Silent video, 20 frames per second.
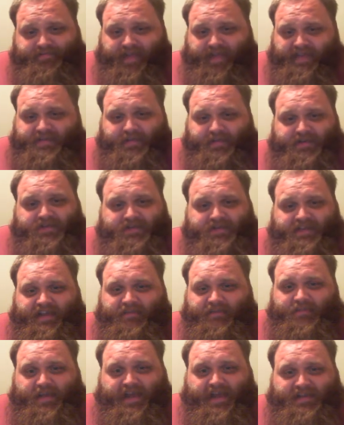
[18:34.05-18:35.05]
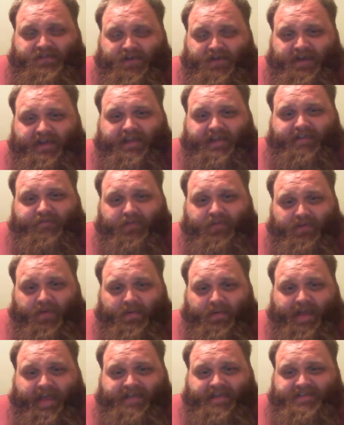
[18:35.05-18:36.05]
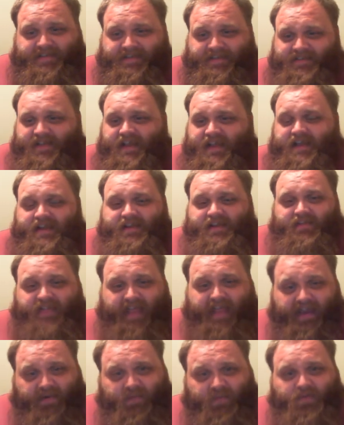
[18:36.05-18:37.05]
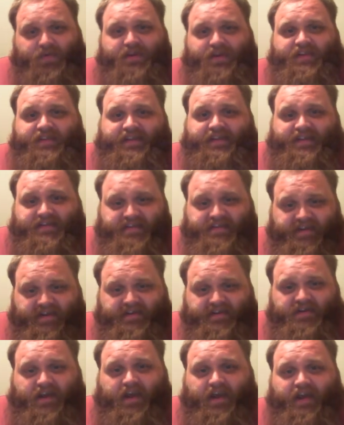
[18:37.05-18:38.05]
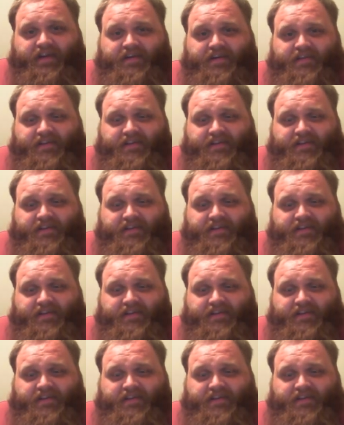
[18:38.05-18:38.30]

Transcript: as much as the FBI is trying to cover their own asses, they really did not.